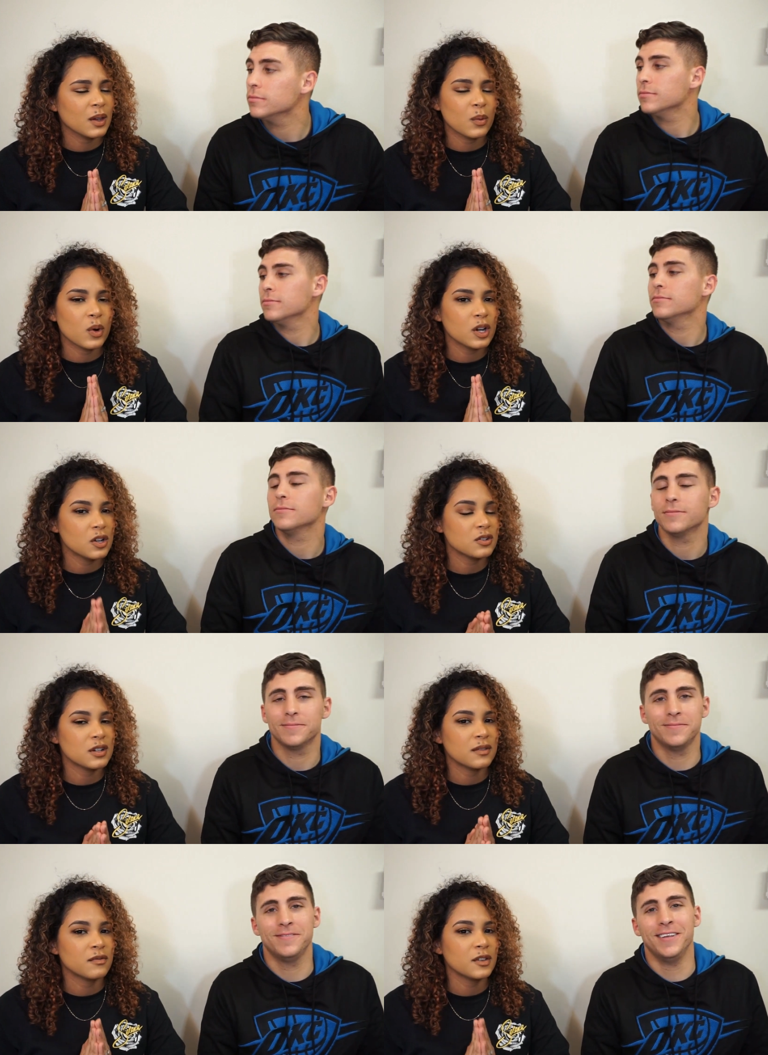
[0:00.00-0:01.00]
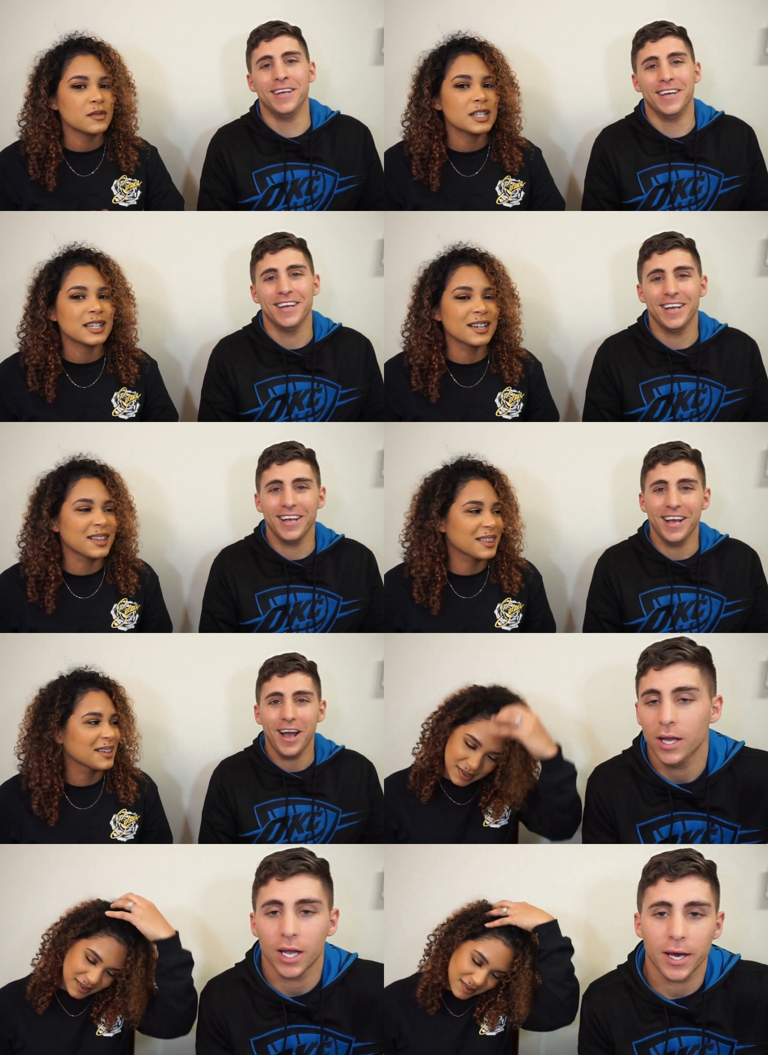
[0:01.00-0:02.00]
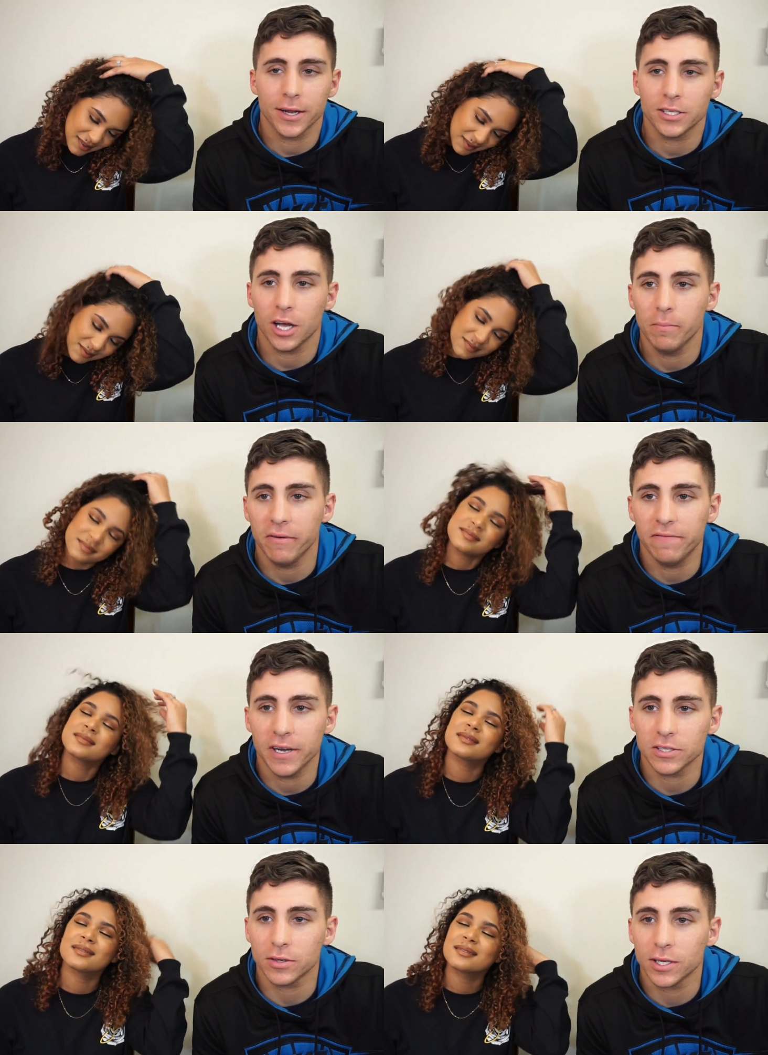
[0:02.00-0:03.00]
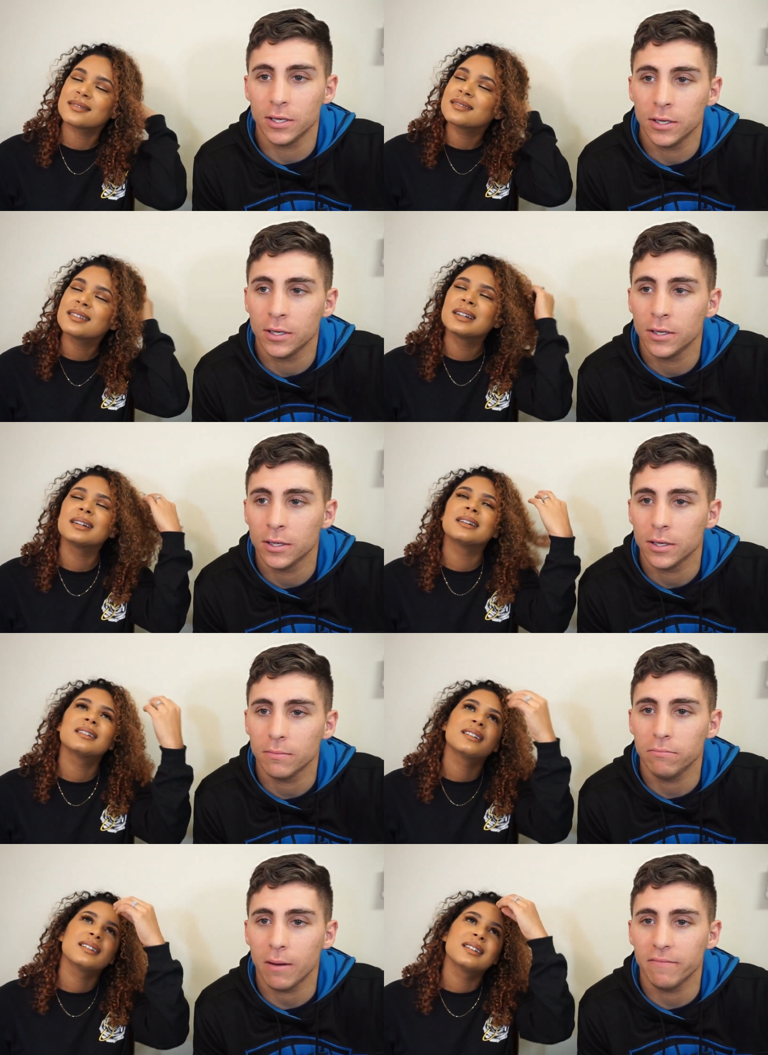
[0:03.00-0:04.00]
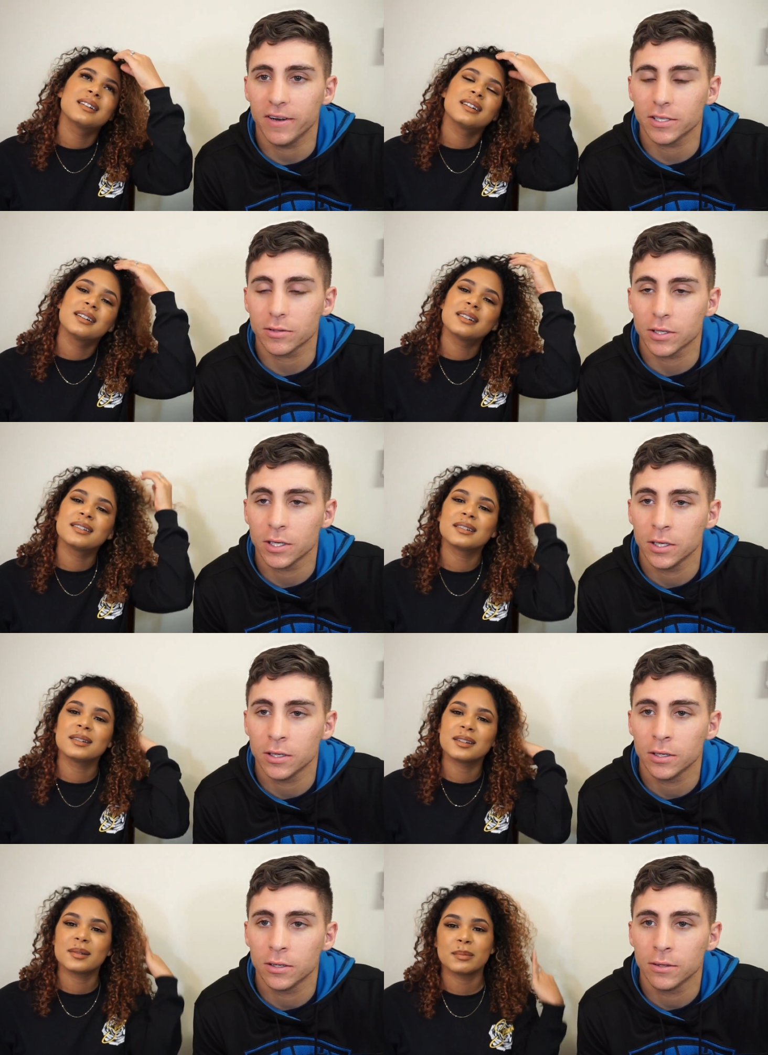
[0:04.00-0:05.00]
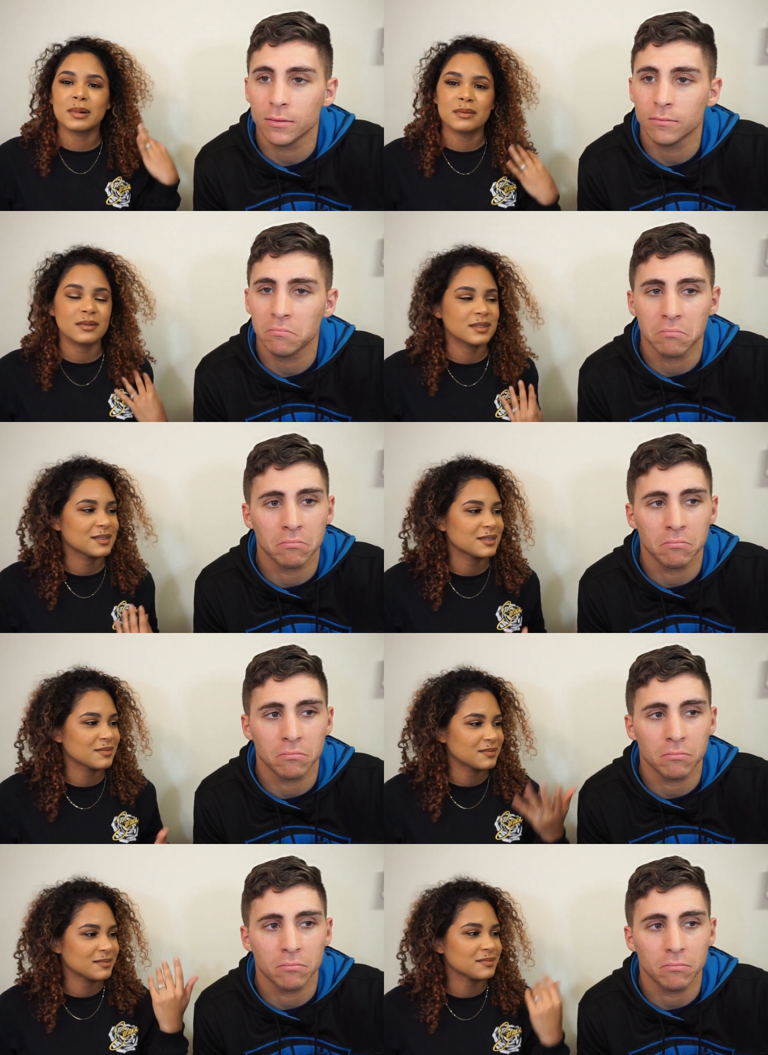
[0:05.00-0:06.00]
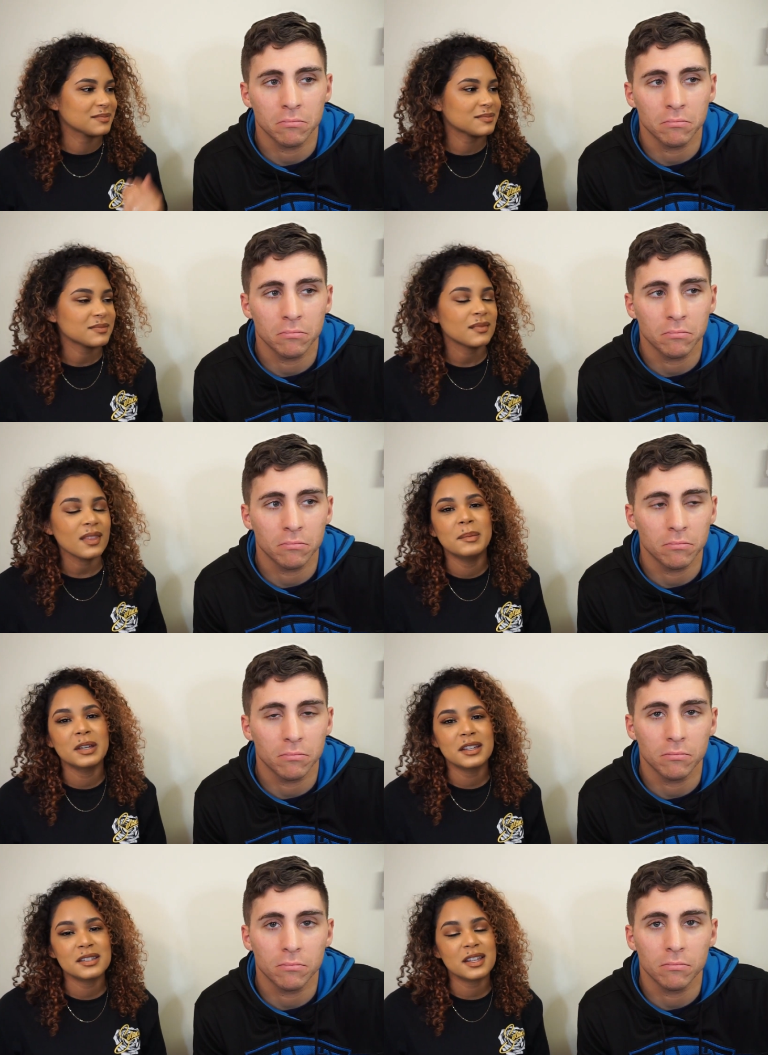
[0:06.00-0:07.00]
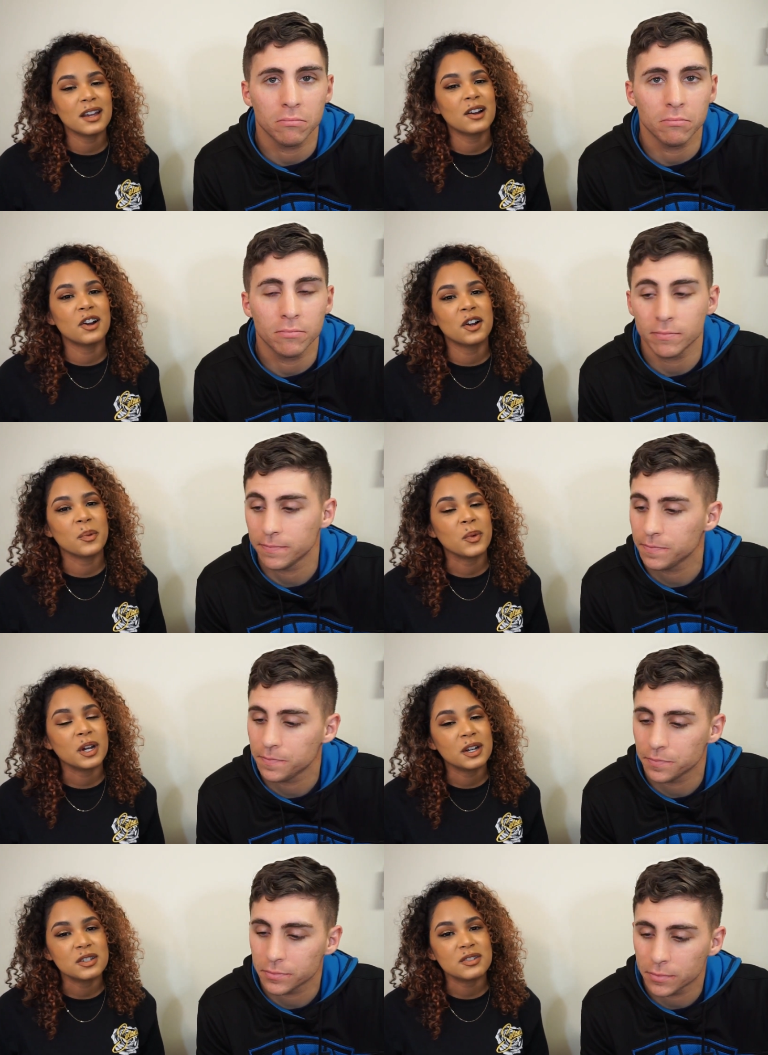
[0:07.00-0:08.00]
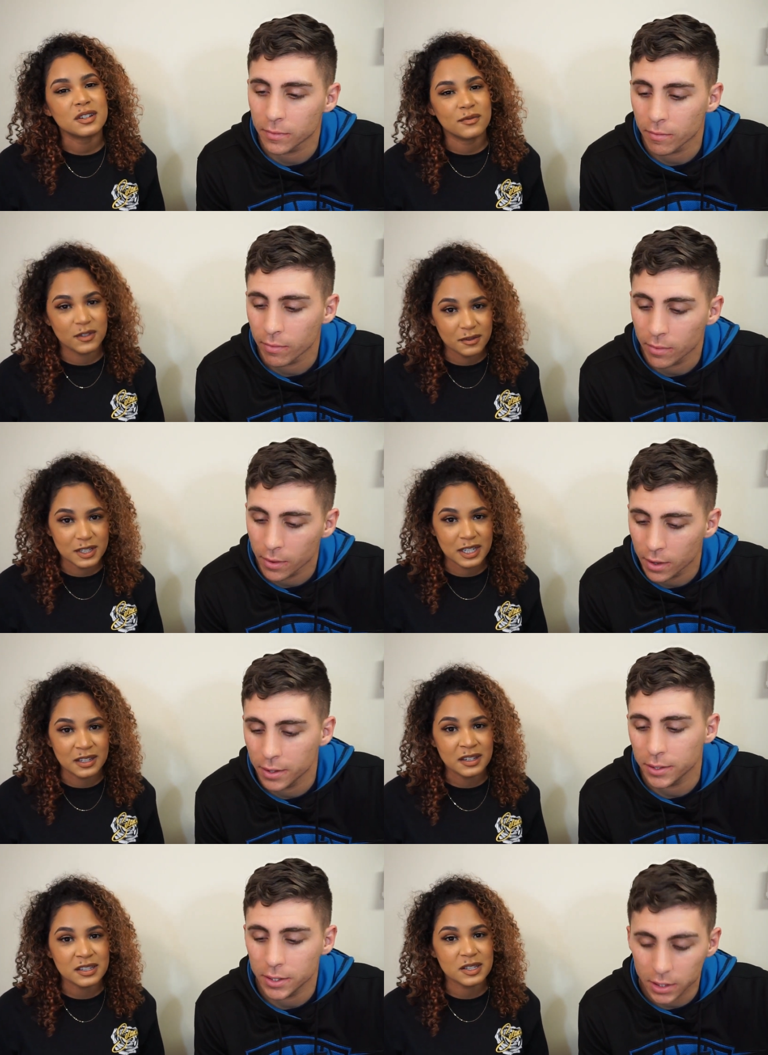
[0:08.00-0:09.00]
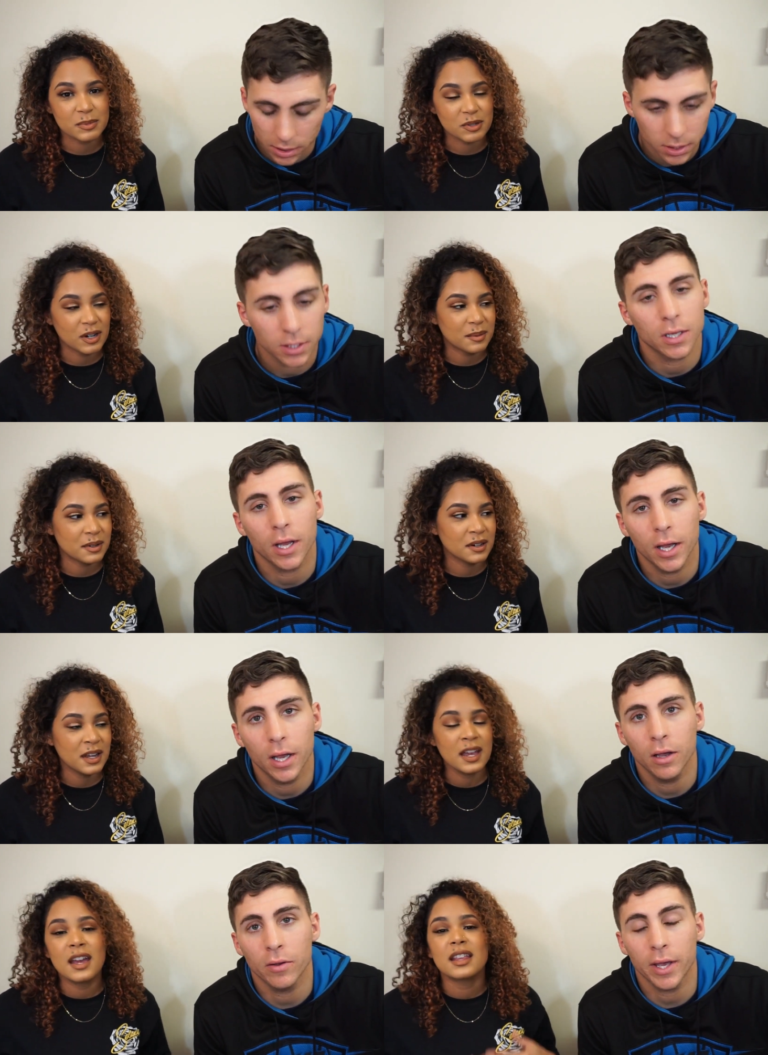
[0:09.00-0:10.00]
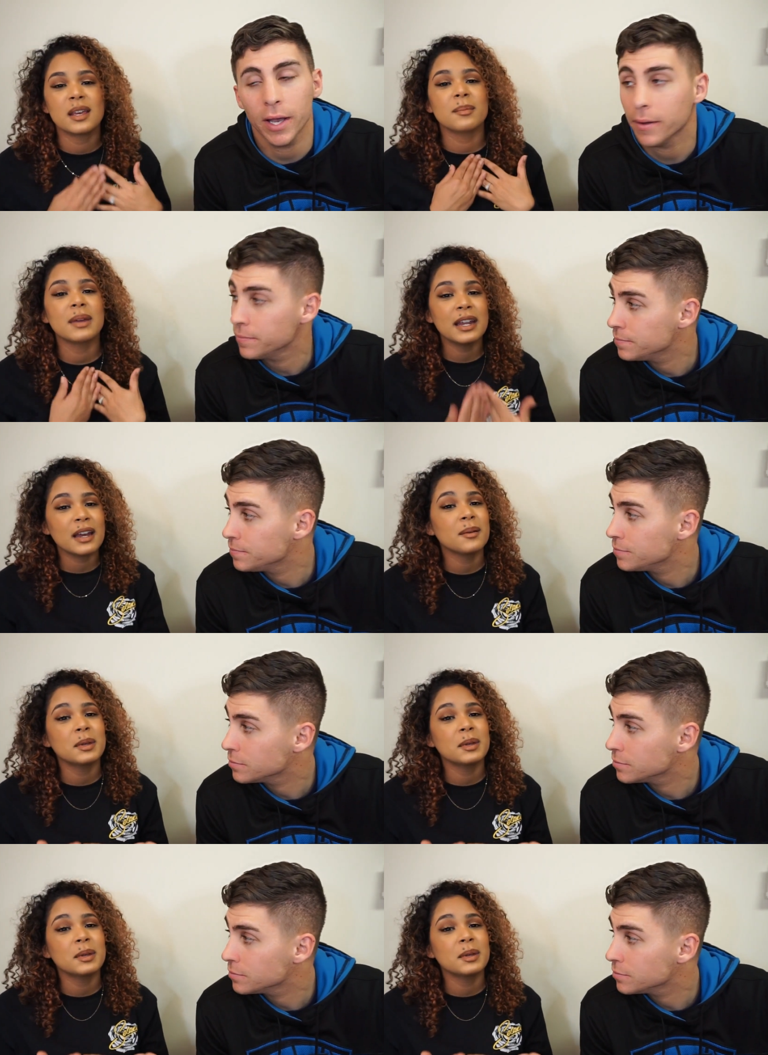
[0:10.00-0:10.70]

Speaker 1: 150th.
Speaker 2: Got us all befuzzled, bumfuzzled.
Speaker 1: Bum. Because they are our 150th subscriber. Hell yeah. That may not